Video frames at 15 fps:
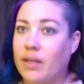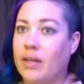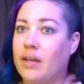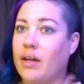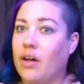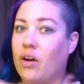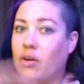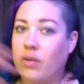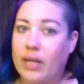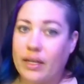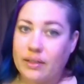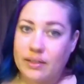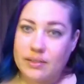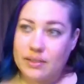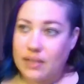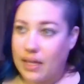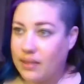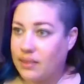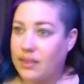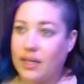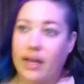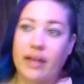Okay, let's let
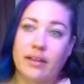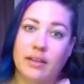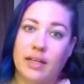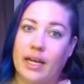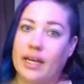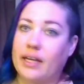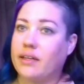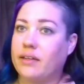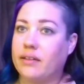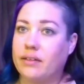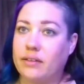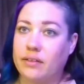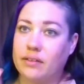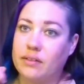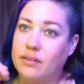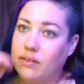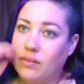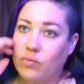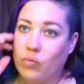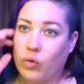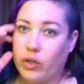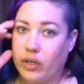that, like,
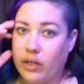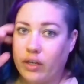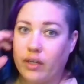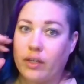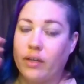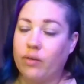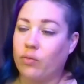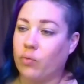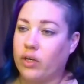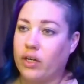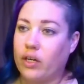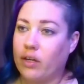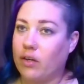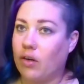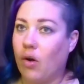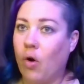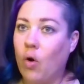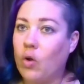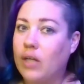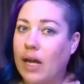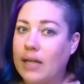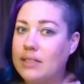we're gonna
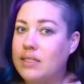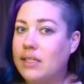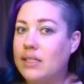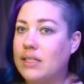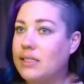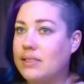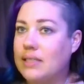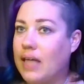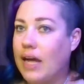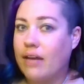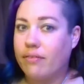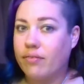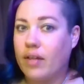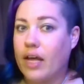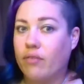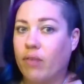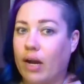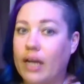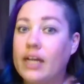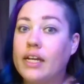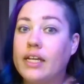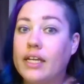hold on to this lifeline
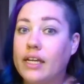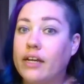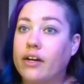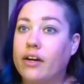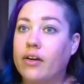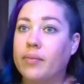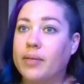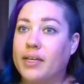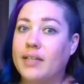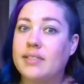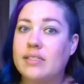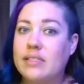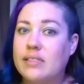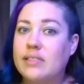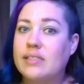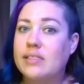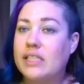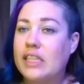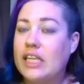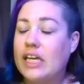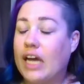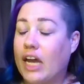right here, because this is the
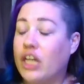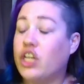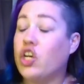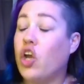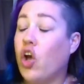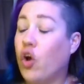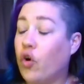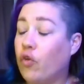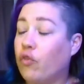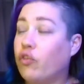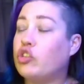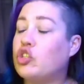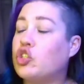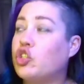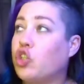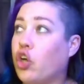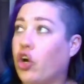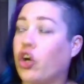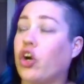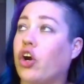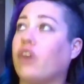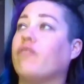thing I know for
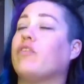sure